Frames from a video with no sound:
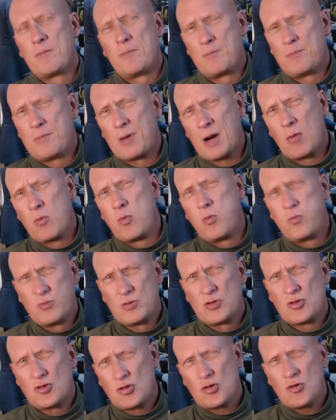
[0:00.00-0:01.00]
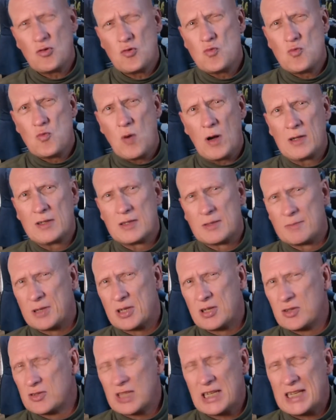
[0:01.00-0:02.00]
But I do wonder,
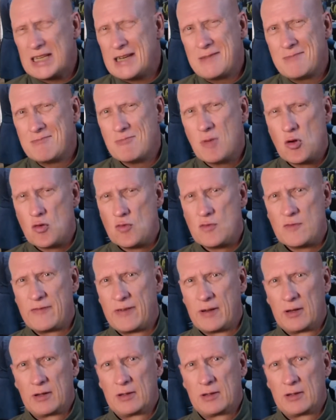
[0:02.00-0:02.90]
because they didn't move,